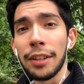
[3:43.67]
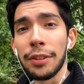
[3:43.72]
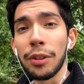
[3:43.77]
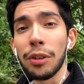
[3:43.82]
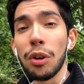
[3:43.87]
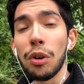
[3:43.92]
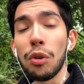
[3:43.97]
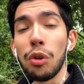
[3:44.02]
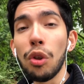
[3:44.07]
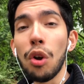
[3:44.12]
you
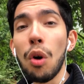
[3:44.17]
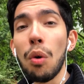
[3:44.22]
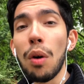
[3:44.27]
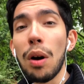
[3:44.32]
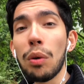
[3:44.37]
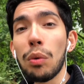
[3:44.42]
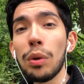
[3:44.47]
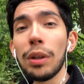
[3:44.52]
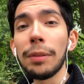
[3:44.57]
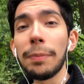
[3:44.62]
know, no
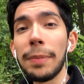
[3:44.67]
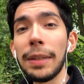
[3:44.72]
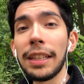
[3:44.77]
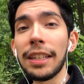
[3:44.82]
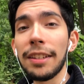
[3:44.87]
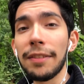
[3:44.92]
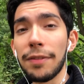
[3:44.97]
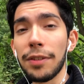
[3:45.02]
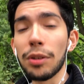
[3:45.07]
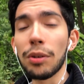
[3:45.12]
one will
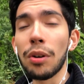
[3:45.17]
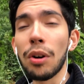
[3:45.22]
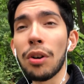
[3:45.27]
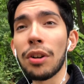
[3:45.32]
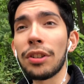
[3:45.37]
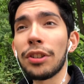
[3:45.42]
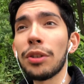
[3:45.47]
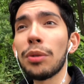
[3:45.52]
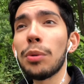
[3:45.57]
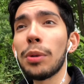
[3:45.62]
believe you,
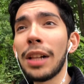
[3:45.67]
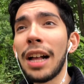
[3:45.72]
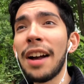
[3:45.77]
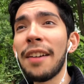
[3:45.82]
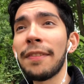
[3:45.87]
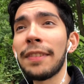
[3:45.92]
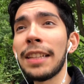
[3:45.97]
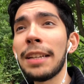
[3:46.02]
or you will have